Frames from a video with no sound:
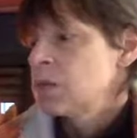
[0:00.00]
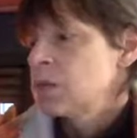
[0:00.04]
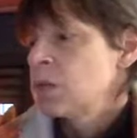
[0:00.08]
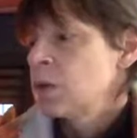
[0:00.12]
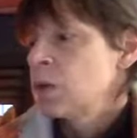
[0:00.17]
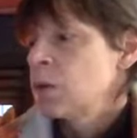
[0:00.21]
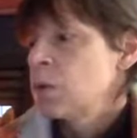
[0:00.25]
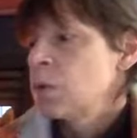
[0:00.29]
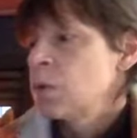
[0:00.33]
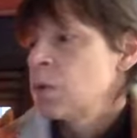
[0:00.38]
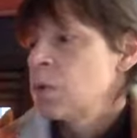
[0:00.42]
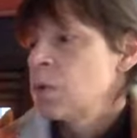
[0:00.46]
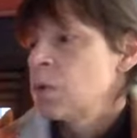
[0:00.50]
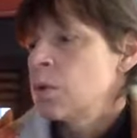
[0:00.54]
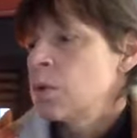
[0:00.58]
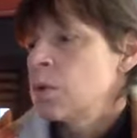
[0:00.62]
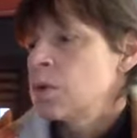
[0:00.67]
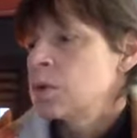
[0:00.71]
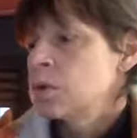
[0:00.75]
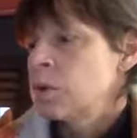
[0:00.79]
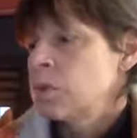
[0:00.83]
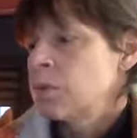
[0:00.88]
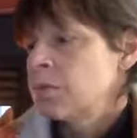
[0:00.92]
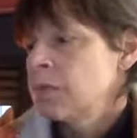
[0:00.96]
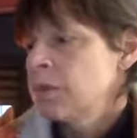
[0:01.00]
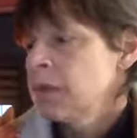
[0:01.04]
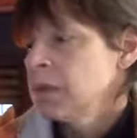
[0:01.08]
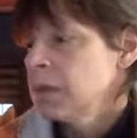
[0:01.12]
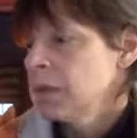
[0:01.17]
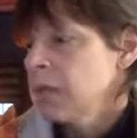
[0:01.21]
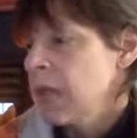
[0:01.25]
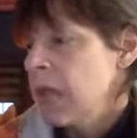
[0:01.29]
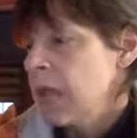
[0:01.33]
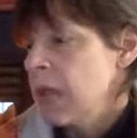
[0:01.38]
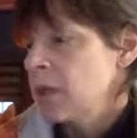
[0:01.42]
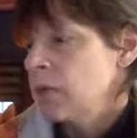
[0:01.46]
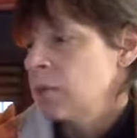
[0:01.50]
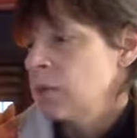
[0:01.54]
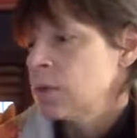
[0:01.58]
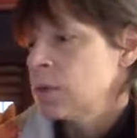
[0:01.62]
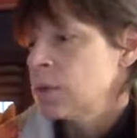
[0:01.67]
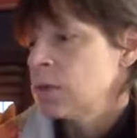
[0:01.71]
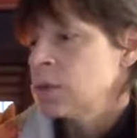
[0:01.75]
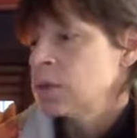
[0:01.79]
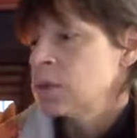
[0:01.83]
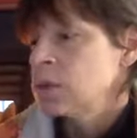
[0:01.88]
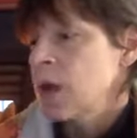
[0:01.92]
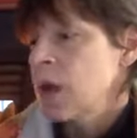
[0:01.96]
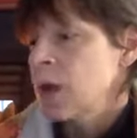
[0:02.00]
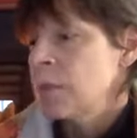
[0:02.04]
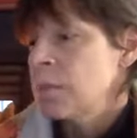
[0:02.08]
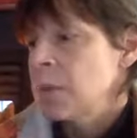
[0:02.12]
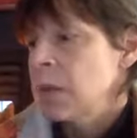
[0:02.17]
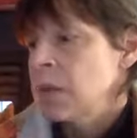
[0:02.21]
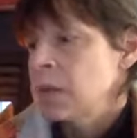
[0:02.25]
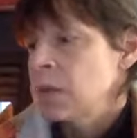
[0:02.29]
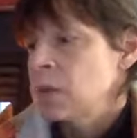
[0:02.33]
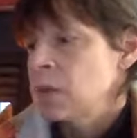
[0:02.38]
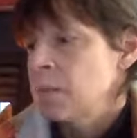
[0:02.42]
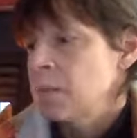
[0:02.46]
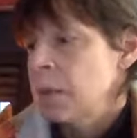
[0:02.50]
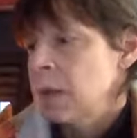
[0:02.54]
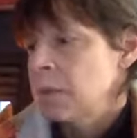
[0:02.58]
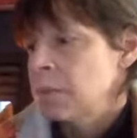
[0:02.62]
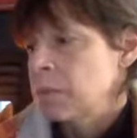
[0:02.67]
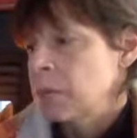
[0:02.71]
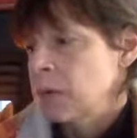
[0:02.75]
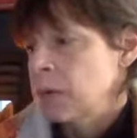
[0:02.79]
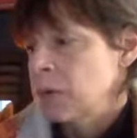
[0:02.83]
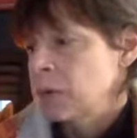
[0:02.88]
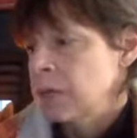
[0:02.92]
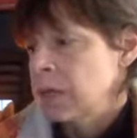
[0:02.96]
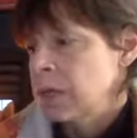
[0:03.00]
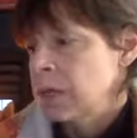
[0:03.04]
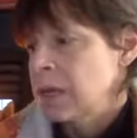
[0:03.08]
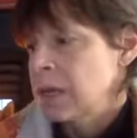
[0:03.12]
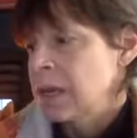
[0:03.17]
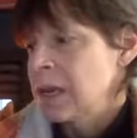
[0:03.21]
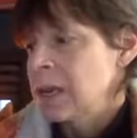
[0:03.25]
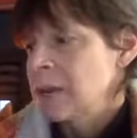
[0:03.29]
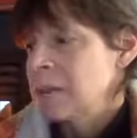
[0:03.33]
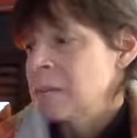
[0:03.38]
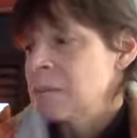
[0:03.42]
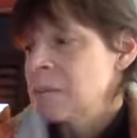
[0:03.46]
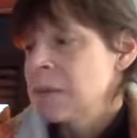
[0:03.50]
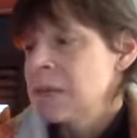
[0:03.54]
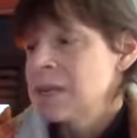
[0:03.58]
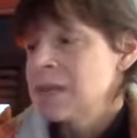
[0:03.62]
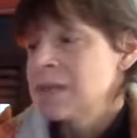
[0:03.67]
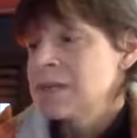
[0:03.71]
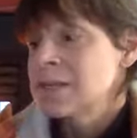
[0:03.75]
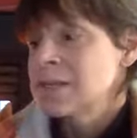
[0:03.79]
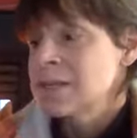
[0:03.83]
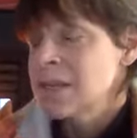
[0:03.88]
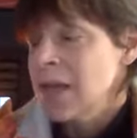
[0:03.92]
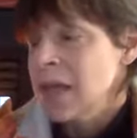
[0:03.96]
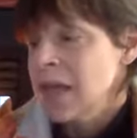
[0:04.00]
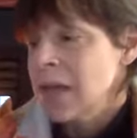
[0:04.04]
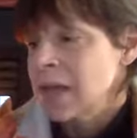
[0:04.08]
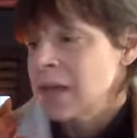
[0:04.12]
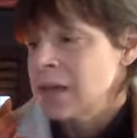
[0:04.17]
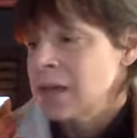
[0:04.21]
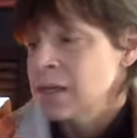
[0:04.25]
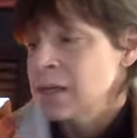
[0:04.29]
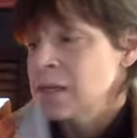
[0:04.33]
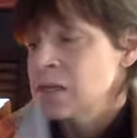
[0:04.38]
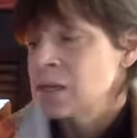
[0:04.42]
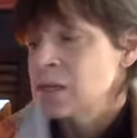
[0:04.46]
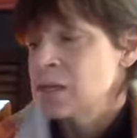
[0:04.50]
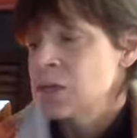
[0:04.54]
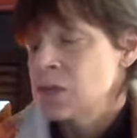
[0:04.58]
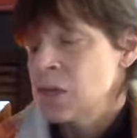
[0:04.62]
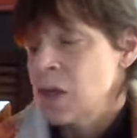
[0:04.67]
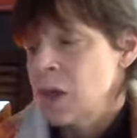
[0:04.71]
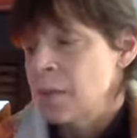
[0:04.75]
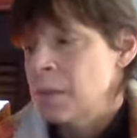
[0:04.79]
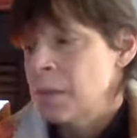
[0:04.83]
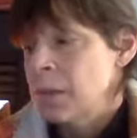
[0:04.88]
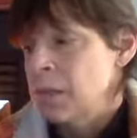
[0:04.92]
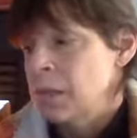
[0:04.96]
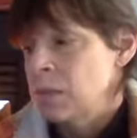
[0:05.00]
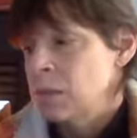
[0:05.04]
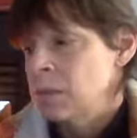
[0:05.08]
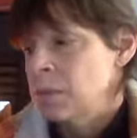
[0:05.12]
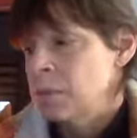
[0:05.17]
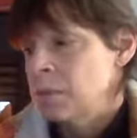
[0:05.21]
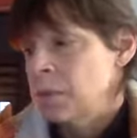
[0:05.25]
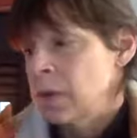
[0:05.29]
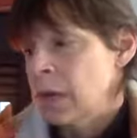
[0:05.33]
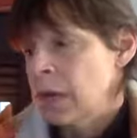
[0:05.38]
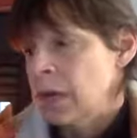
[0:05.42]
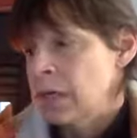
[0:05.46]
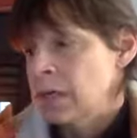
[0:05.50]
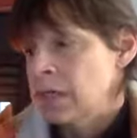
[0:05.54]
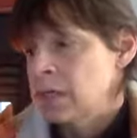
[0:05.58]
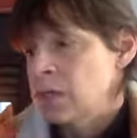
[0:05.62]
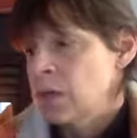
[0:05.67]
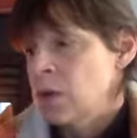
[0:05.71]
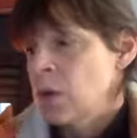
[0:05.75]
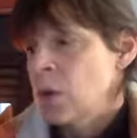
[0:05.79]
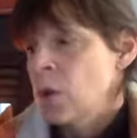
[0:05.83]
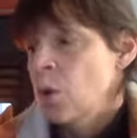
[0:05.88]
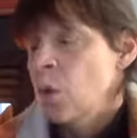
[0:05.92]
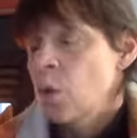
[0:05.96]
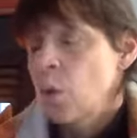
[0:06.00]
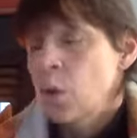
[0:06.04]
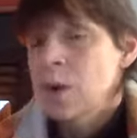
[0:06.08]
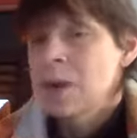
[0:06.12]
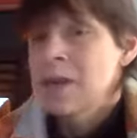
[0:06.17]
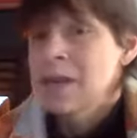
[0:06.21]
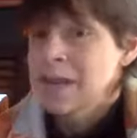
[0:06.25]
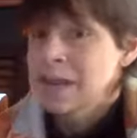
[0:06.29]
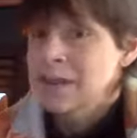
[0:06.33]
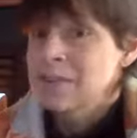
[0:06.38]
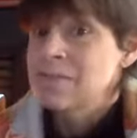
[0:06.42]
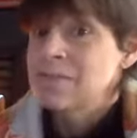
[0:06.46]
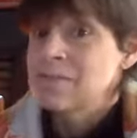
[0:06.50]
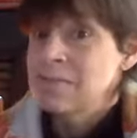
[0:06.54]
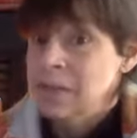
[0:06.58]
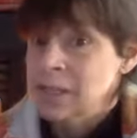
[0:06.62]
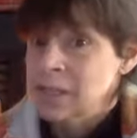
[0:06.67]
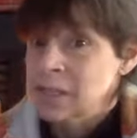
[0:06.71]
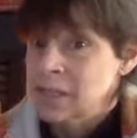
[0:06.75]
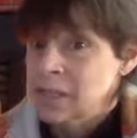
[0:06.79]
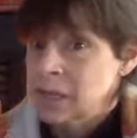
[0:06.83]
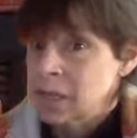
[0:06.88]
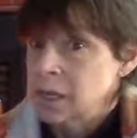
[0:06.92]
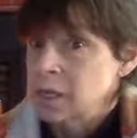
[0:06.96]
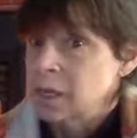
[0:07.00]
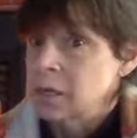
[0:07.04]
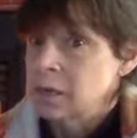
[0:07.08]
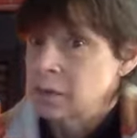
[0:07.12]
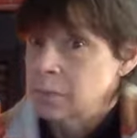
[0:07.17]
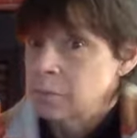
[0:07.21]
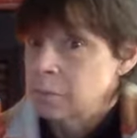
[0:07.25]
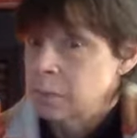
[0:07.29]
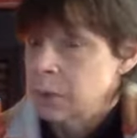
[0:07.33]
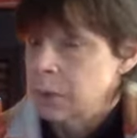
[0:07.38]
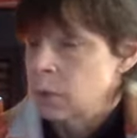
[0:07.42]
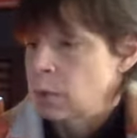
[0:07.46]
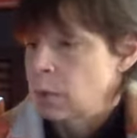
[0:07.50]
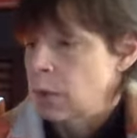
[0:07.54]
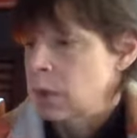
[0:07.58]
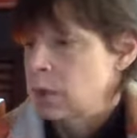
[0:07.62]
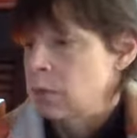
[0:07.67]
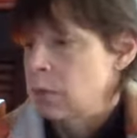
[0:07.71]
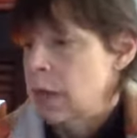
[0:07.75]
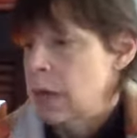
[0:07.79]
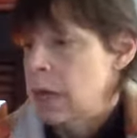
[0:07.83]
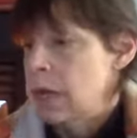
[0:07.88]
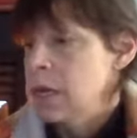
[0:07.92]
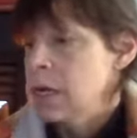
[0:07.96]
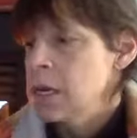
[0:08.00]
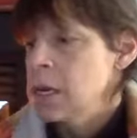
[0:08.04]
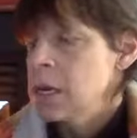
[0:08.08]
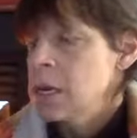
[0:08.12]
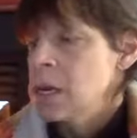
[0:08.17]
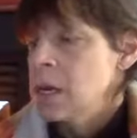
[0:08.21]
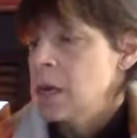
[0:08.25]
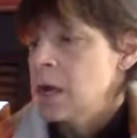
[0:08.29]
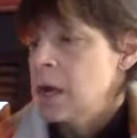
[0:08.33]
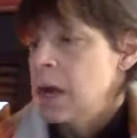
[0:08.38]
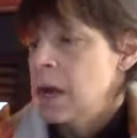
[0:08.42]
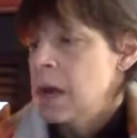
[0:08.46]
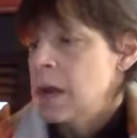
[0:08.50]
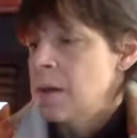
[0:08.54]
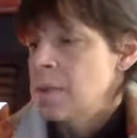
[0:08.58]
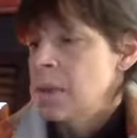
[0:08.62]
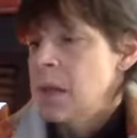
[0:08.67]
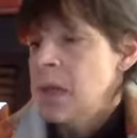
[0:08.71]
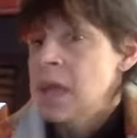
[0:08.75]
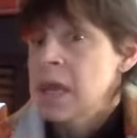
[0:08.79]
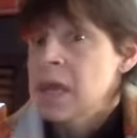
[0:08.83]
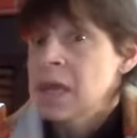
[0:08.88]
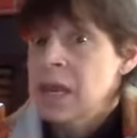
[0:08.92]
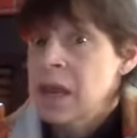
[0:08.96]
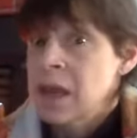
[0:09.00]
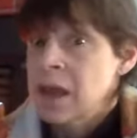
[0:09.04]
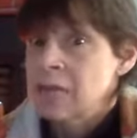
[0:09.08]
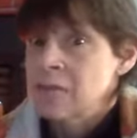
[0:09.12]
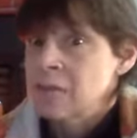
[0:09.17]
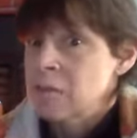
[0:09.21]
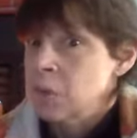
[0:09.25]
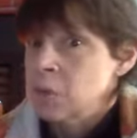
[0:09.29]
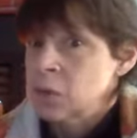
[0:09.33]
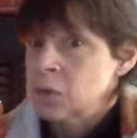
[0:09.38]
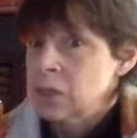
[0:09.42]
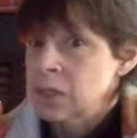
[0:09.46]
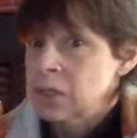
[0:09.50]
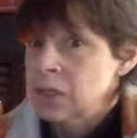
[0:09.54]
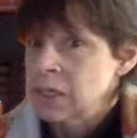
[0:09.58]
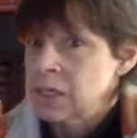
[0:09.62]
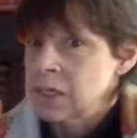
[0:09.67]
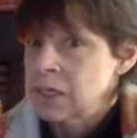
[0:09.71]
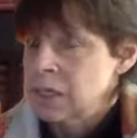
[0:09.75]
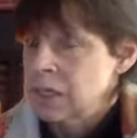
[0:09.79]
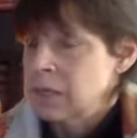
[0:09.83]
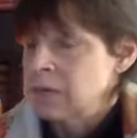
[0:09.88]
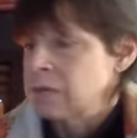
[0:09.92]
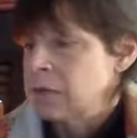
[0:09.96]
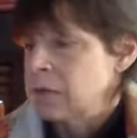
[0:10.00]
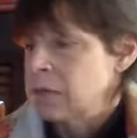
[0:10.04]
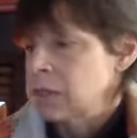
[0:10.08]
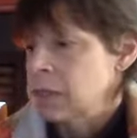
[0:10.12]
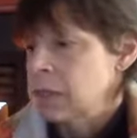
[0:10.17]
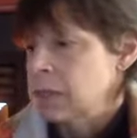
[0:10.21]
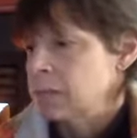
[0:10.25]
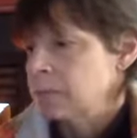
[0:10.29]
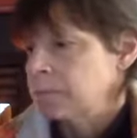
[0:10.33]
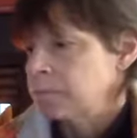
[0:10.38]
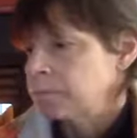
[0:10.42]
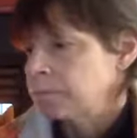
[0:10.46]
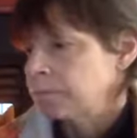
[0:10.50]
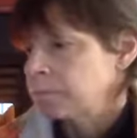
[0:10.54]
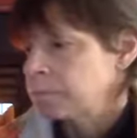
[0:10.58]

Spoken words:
So feeling angry does not make you a bad person. Being sad does not make you depressed or need fixing. Big one, right? Any kind of emotion doesn't need fixing.